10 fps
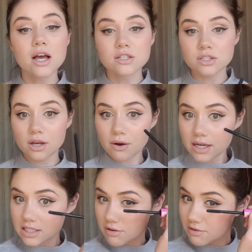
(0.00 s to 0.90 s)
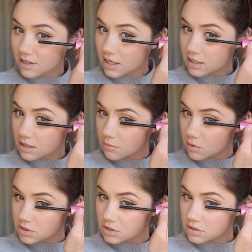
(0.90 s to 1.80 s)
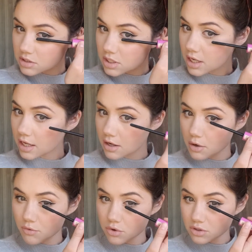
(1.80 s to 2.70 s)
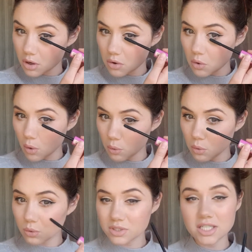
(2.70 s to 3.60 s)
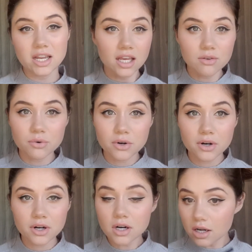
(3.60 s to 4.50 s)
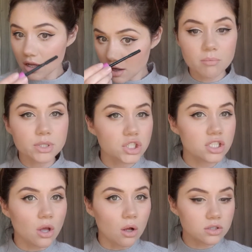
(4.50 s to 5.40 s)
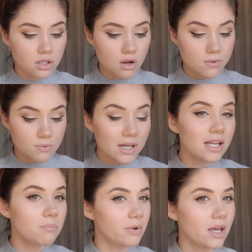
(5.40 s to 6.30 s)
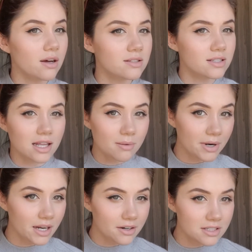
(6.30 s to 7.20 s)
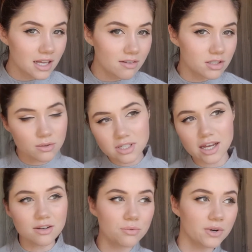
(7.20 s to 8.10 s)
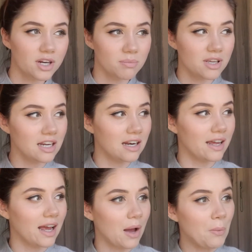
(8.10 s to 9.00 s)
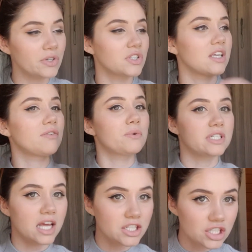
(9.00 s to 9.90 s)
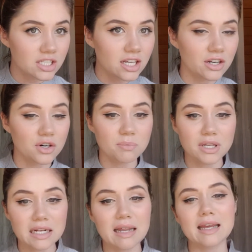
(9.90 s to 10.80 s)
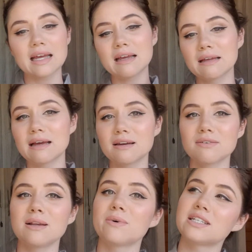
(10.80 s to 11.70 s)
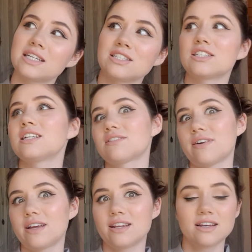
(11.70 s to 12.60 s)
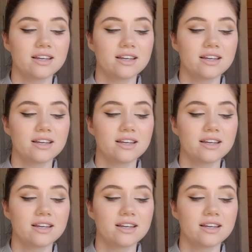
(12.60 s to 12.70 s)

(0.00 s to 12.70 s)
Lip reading: So I definitely didn't want to take over the whole day for her. But she's also not really big on celebrating herself, so it was kind of weird being like, I want to give you attention, and her being like, I don't really want attention, it's fine.